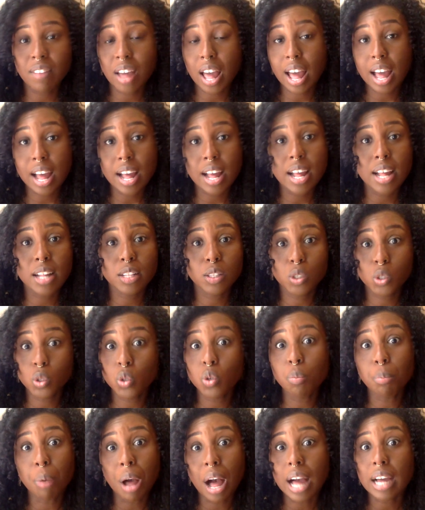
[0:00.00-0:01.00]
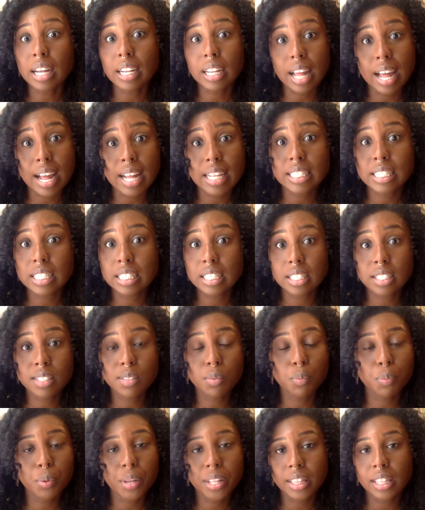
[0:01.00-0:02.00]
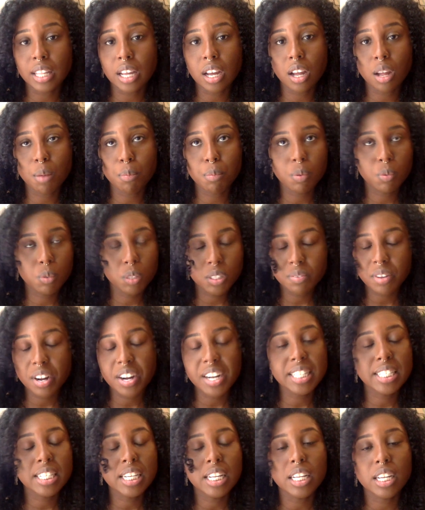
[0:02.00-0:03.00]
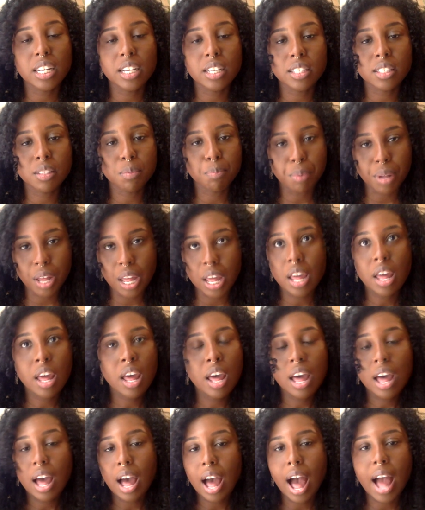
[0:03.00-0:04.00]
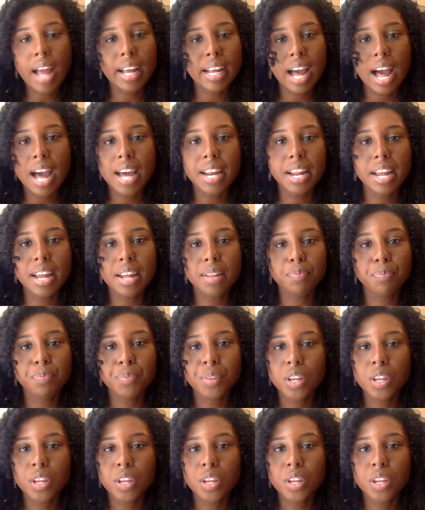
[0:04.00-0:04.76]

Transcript: I had two mock classes with them. It was very tedious, but I got in.